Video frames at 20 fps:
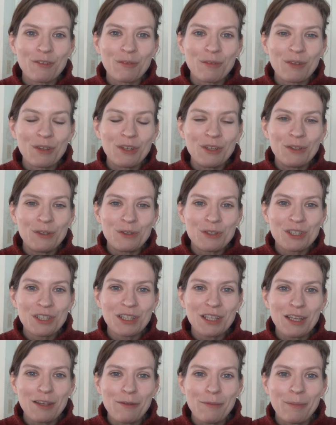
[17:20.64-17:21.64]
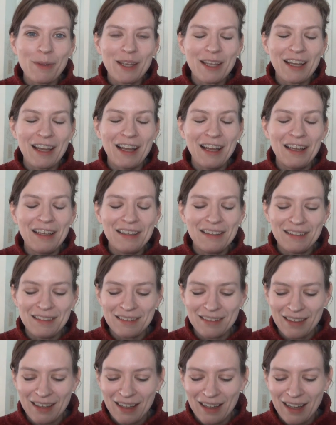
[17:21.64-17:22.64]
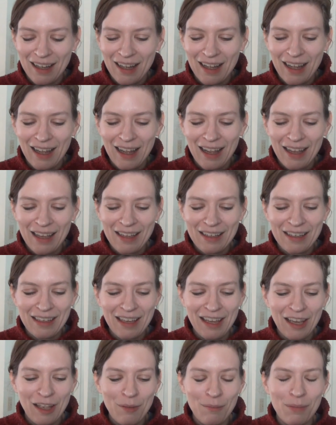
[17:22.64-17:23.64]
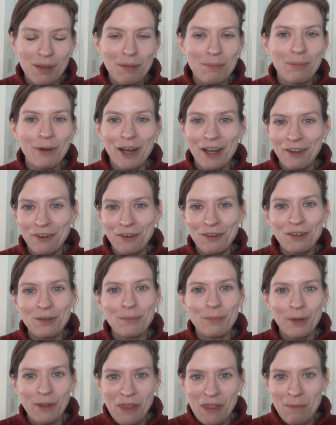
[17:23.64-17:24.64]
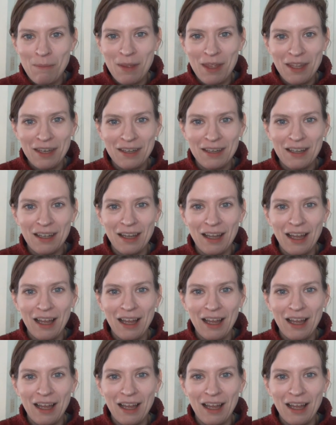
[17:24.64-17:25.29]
Usually because I can't be bothered to put them in.